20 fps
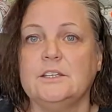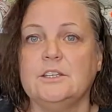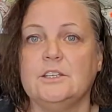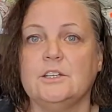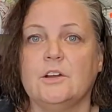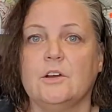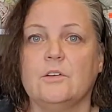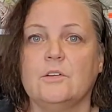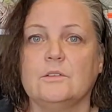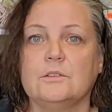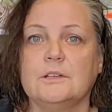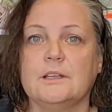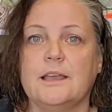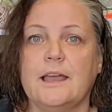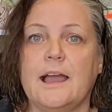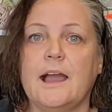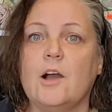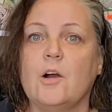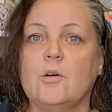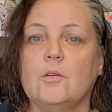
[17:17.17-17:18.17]
you know,
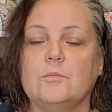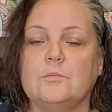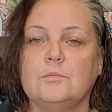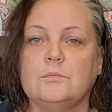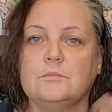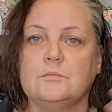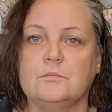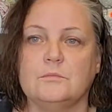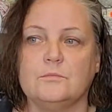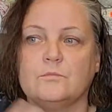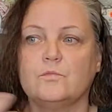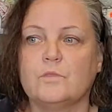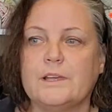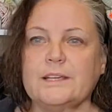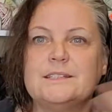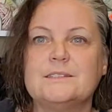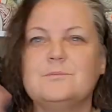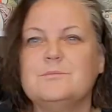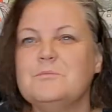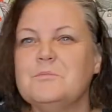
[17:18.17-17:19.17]
help
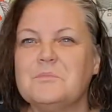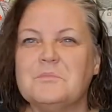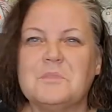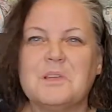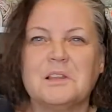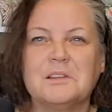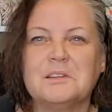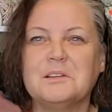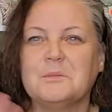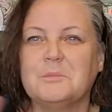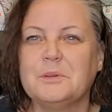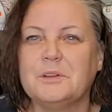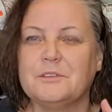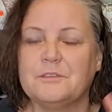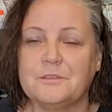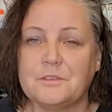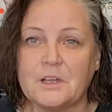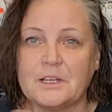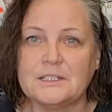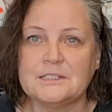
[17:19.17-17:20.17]
raise a little bit of
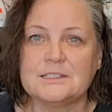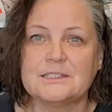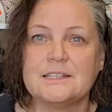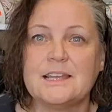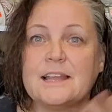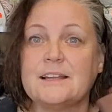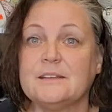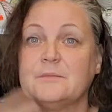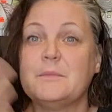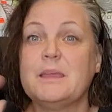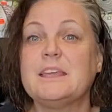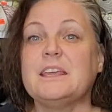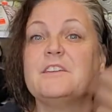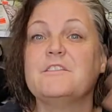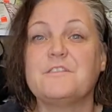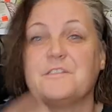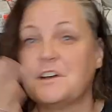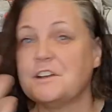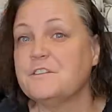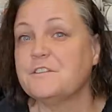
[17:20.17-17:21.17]
funds and make
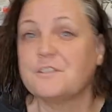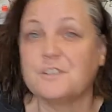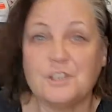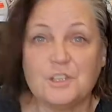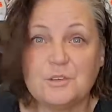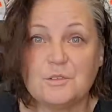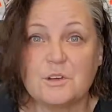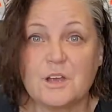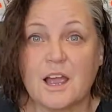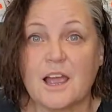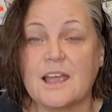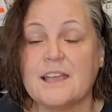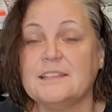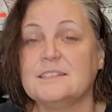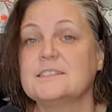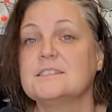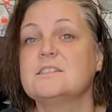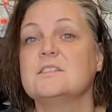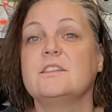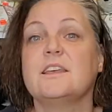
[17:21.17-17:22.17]
it fun for you
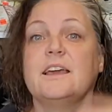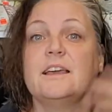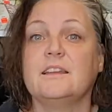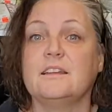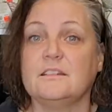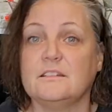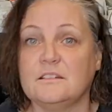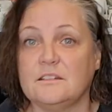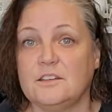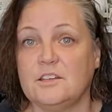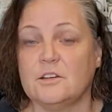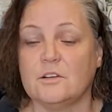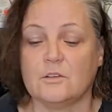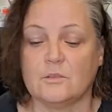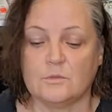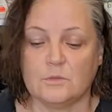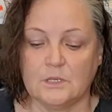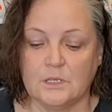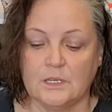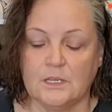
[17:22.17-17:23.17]
guys, so that, you
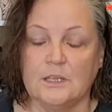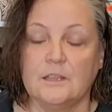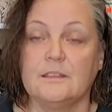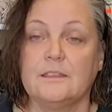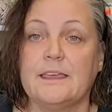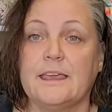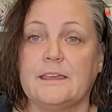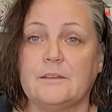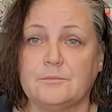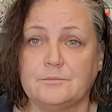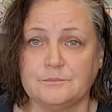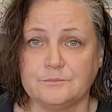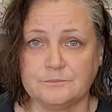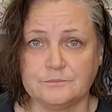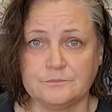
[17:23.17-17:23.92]
know, they